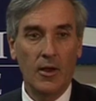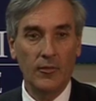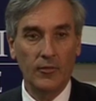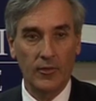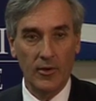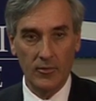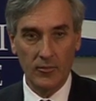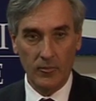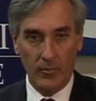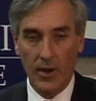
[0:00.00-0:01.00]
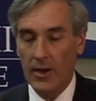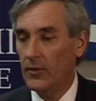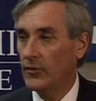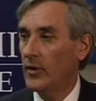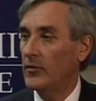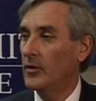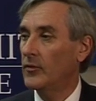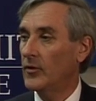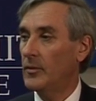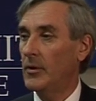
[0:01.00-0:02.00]
And so by setting a
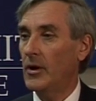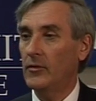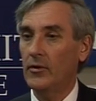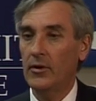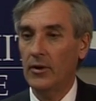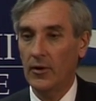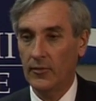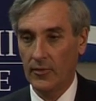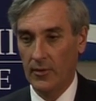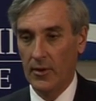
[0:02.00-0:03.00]
CPI target,